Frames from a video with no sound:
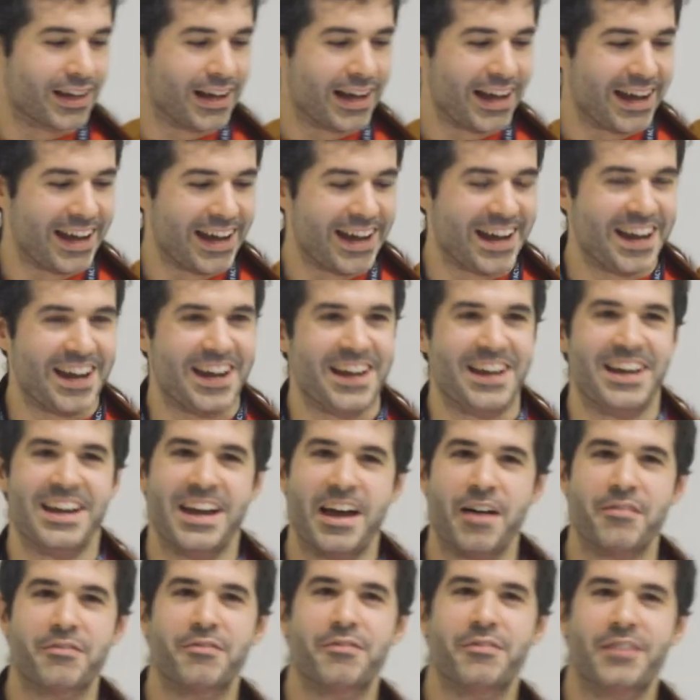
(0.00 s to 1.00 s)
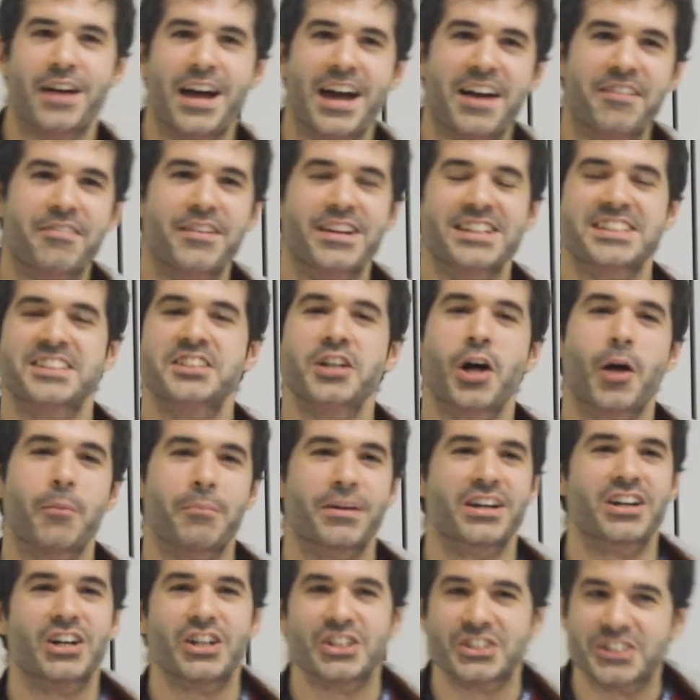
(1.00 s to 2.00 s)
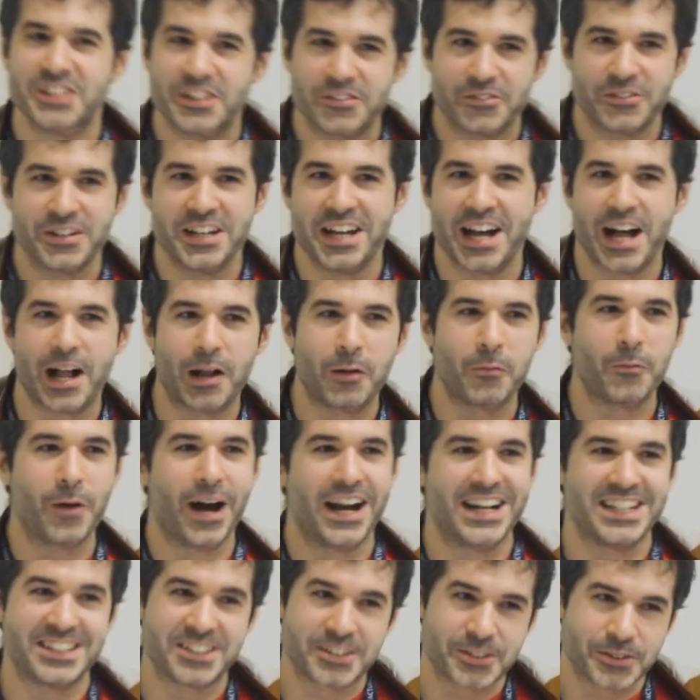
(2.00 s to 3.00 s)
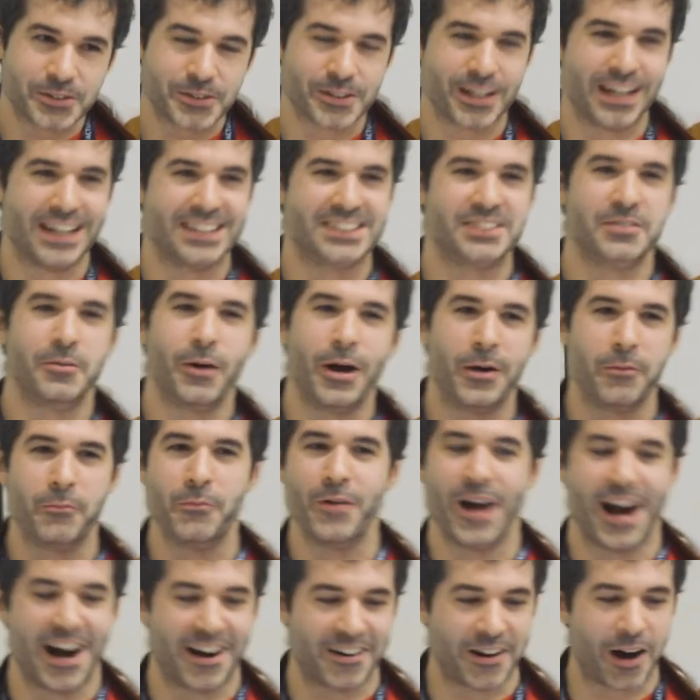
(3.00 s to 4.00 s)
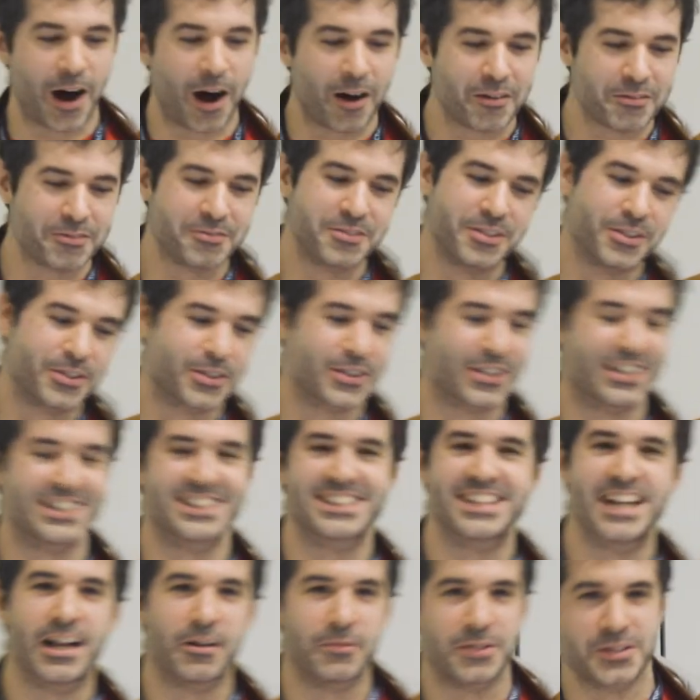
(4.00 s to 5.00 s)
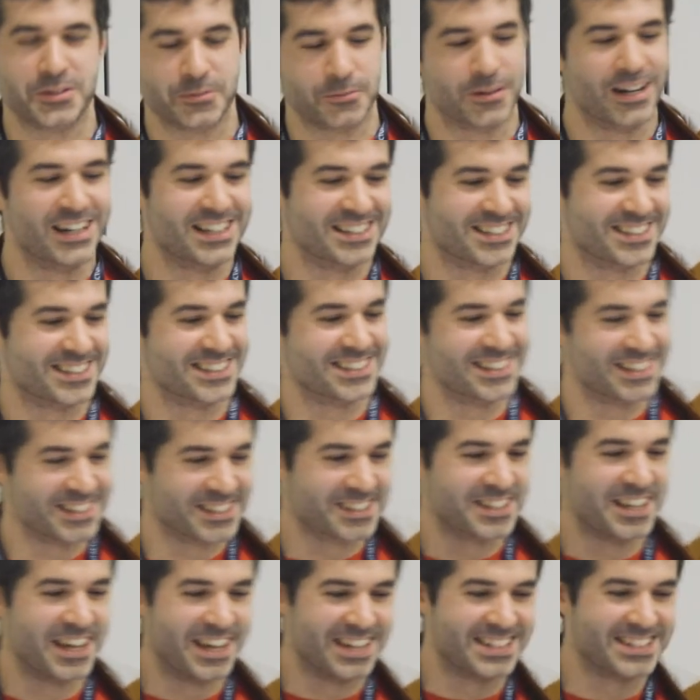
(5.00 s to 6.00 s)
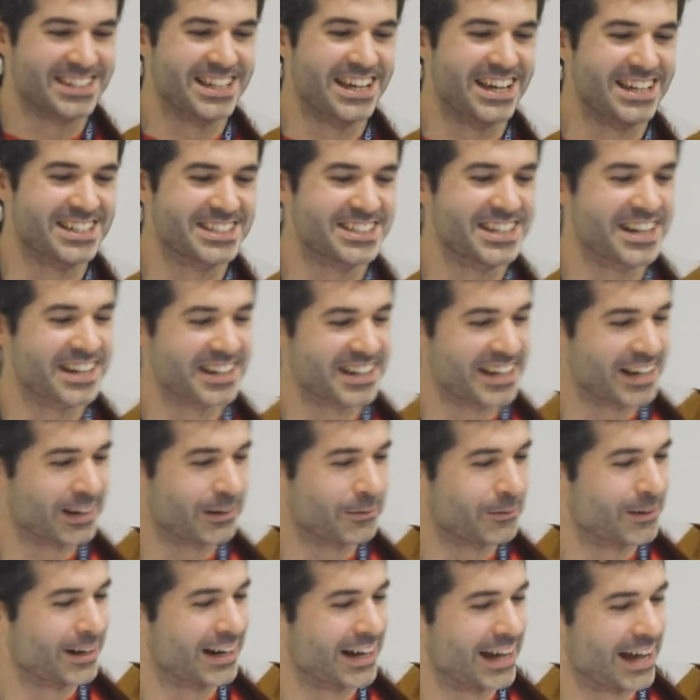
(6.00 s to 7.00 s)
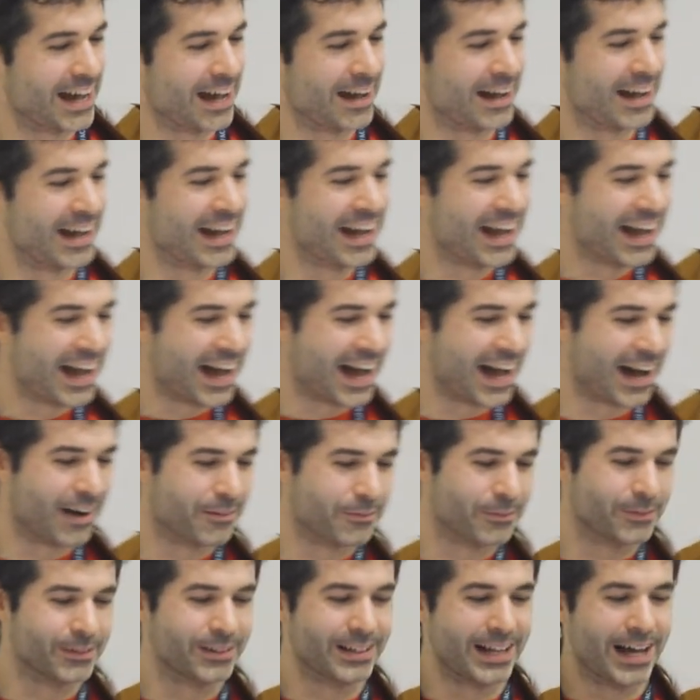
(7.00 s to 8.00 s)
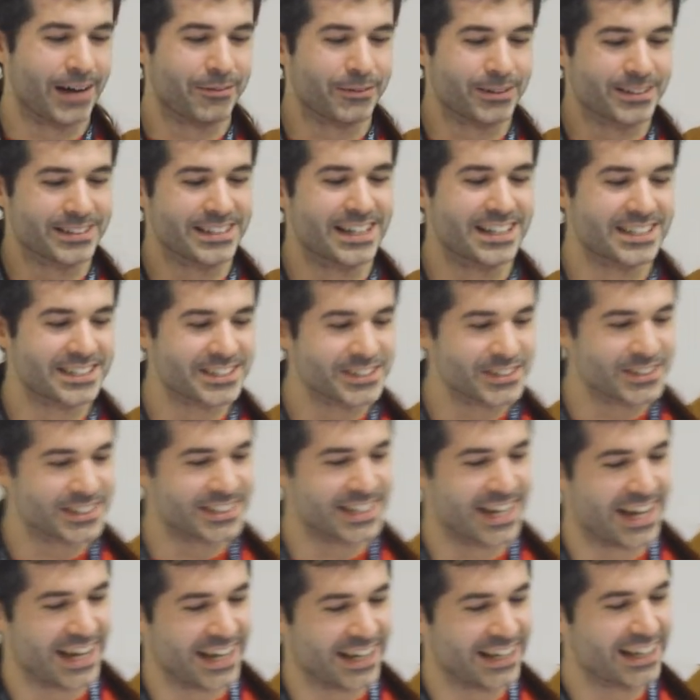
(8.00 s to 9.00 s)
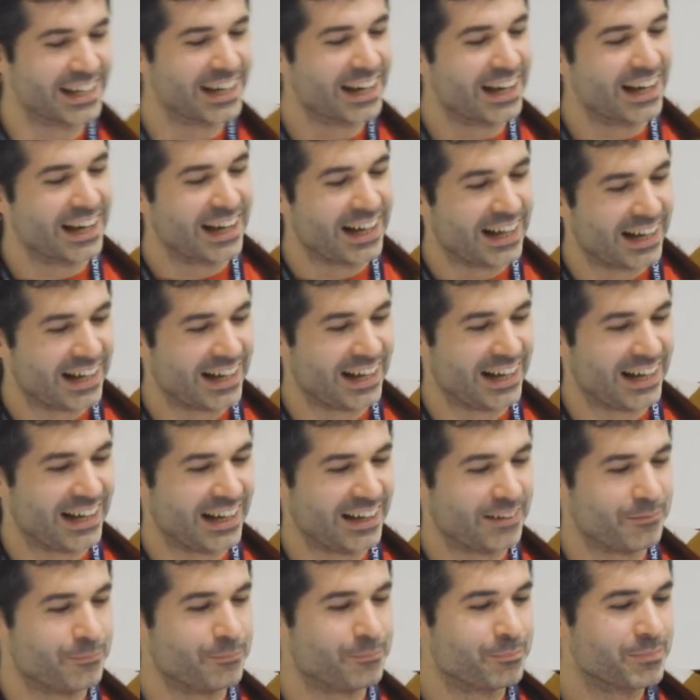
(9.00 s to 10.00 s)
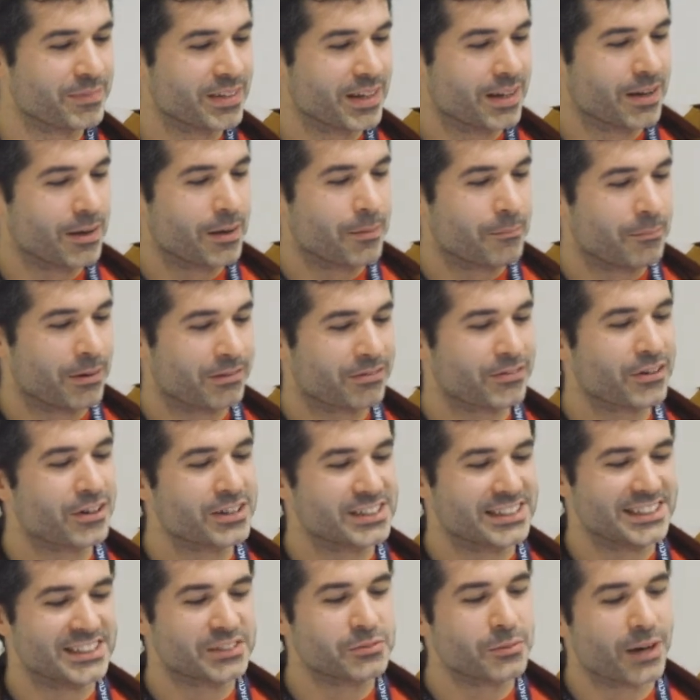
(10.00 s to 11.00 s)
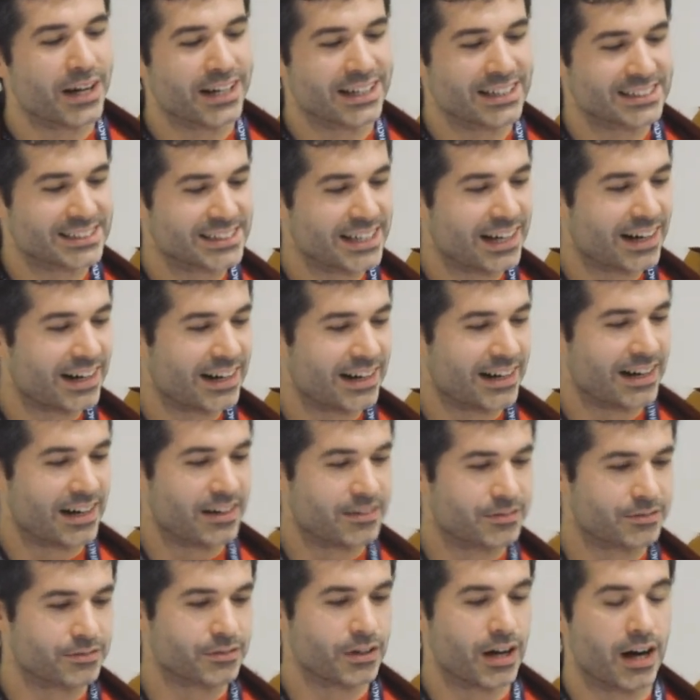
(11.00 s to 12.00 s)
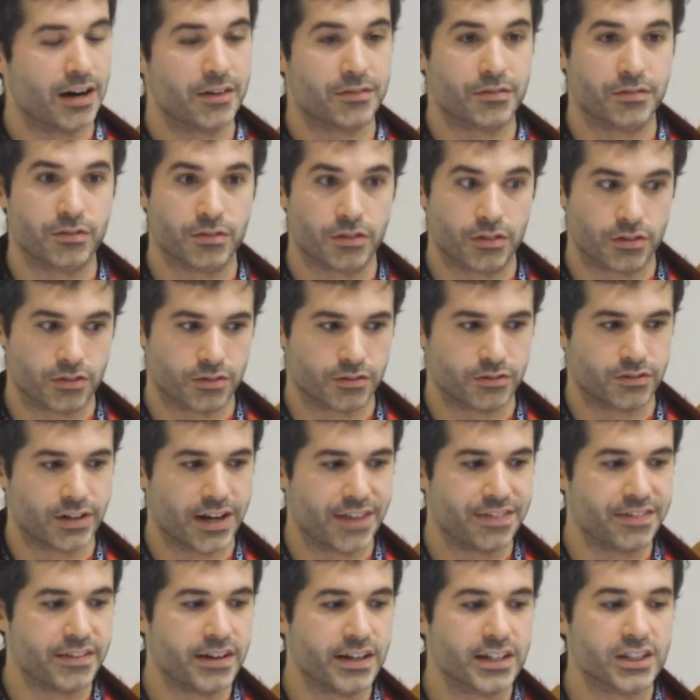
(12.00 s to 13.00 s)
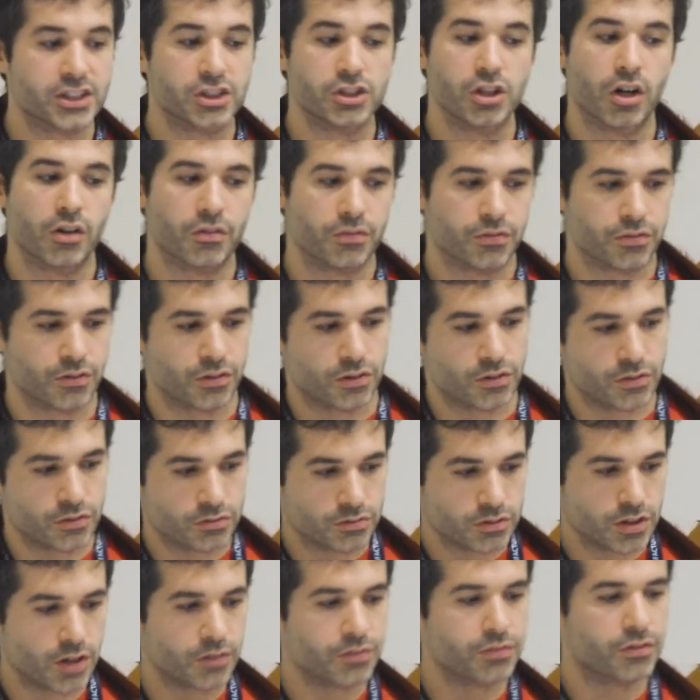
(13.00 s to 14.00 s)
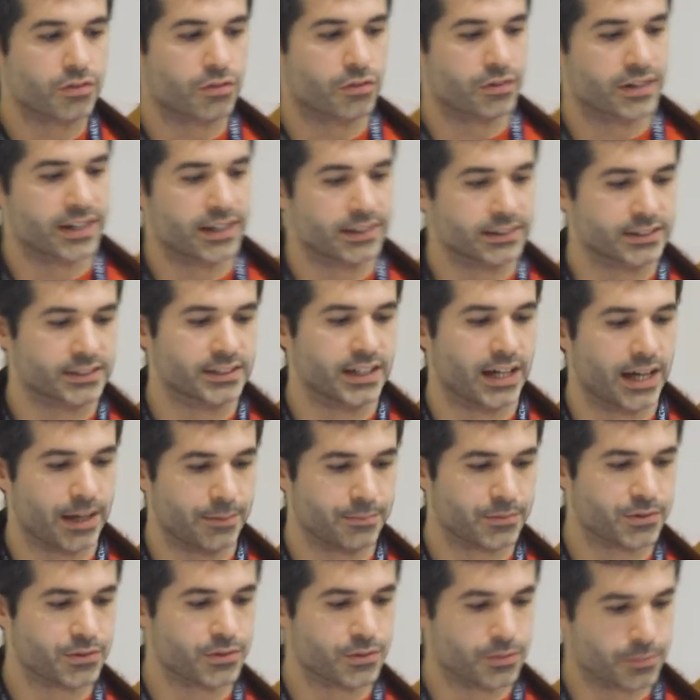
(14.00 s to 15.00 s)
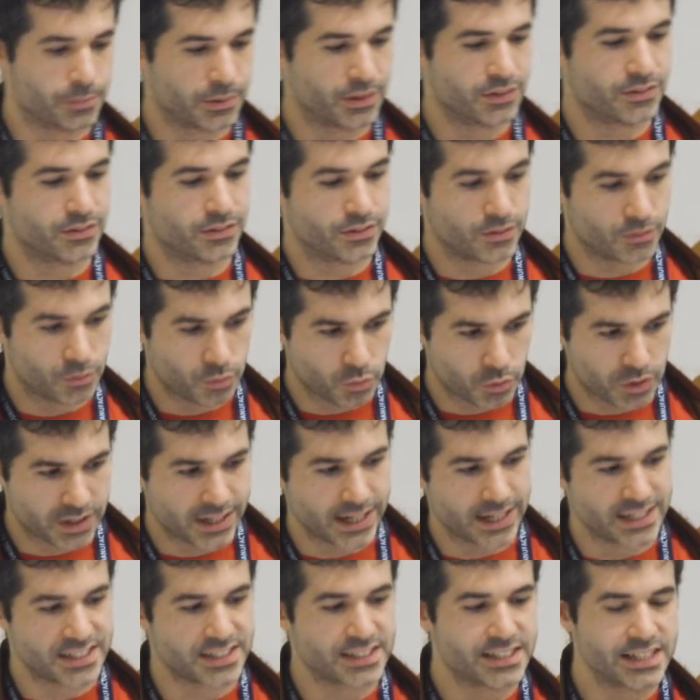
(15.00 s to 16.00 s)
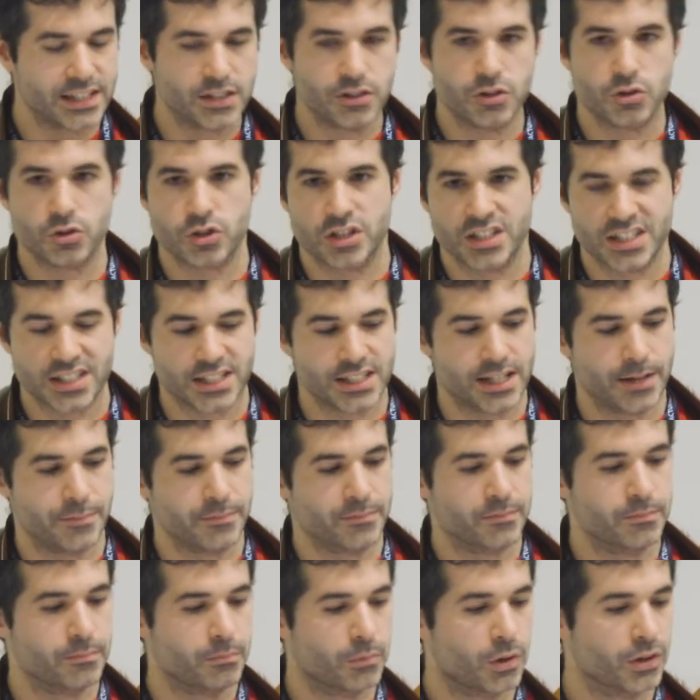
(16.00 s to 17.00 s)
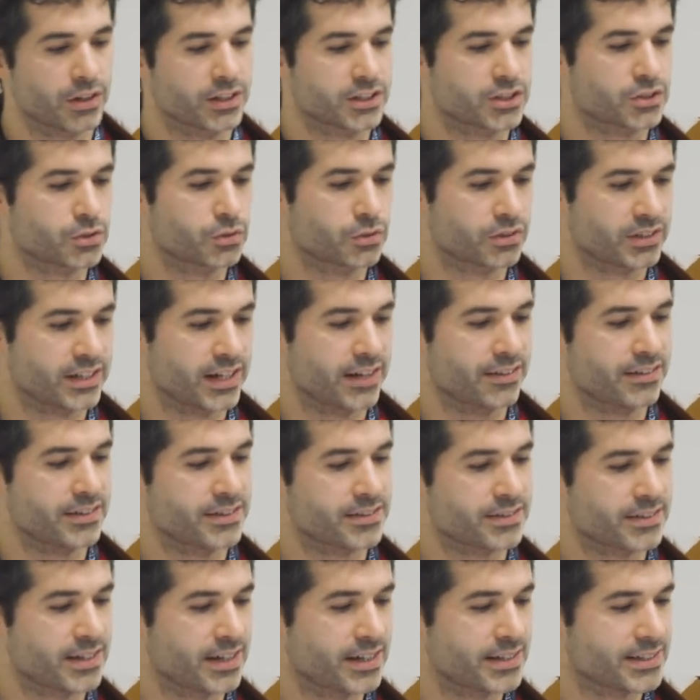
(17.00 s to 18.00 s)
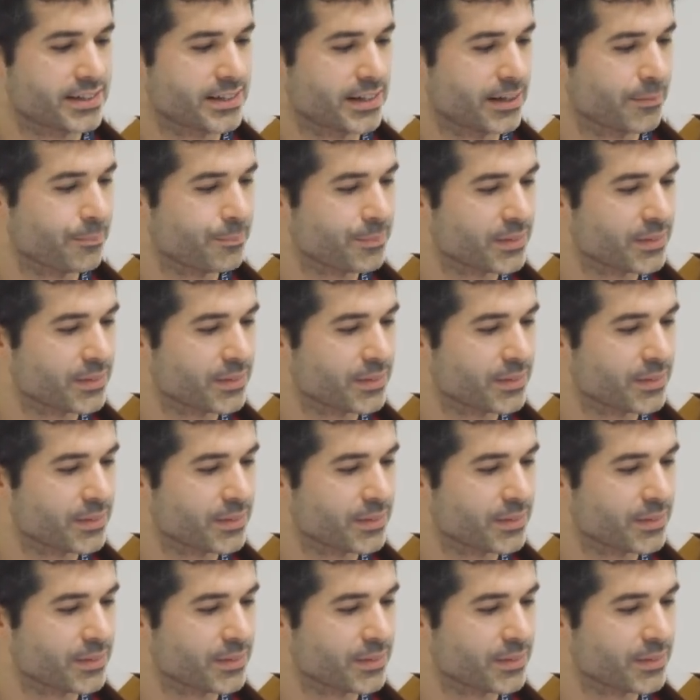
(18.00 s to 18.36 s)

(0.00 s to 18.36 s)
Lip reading: if it's not because the real one is quite wear off, you couldn't tell which one is the real one. I will dare to say. But of course, these ones are for renders, not for real time. So, but we can still use these same models to create this data.